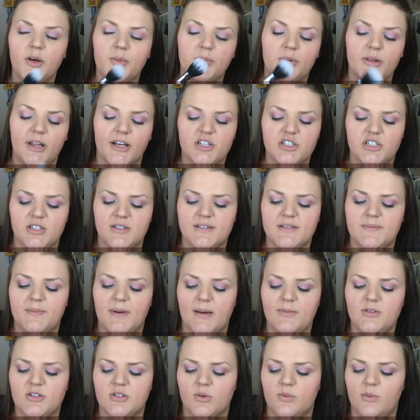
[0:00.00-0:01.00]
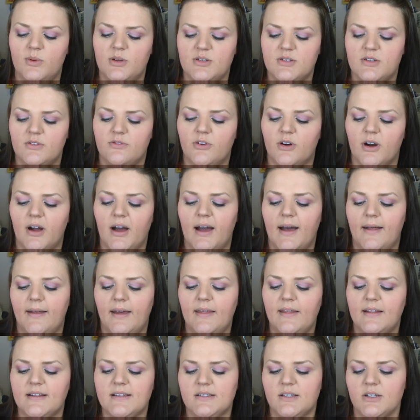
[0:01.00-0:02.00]
blushes, but I'm just going to use it for a
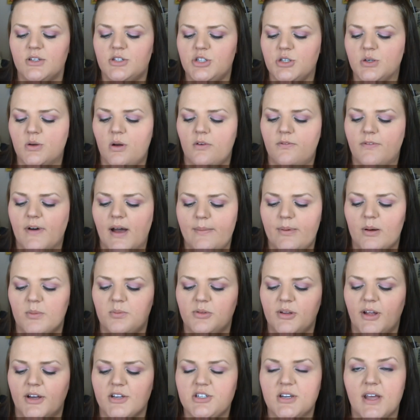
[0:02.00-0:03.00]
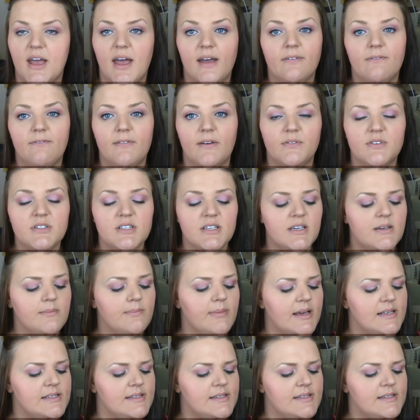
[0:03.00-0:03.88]
highlight. It's the Duo Fiber Blush F15 by